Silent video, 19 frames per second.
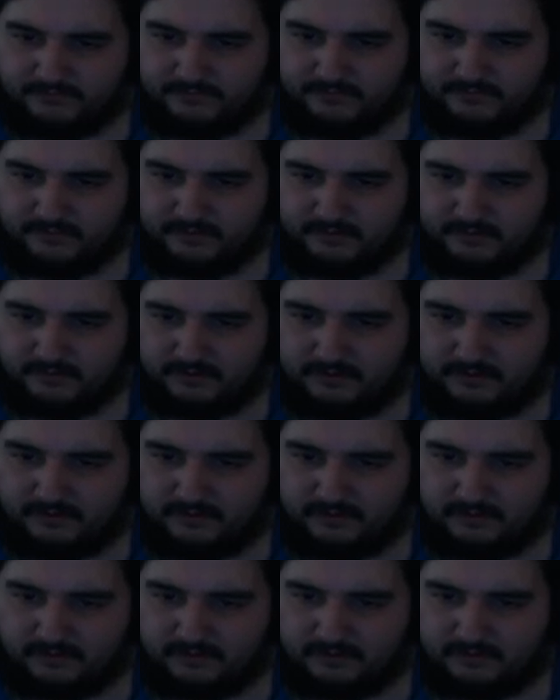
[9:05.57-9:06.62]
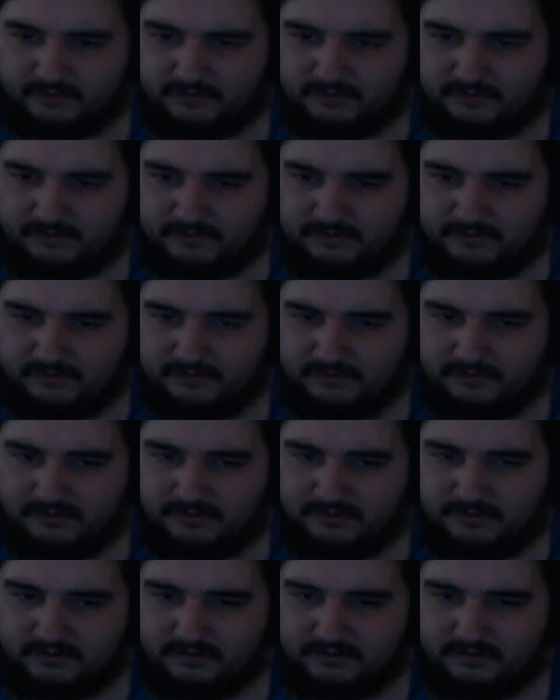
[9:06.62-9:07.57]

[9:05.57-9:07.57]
Nothing is said.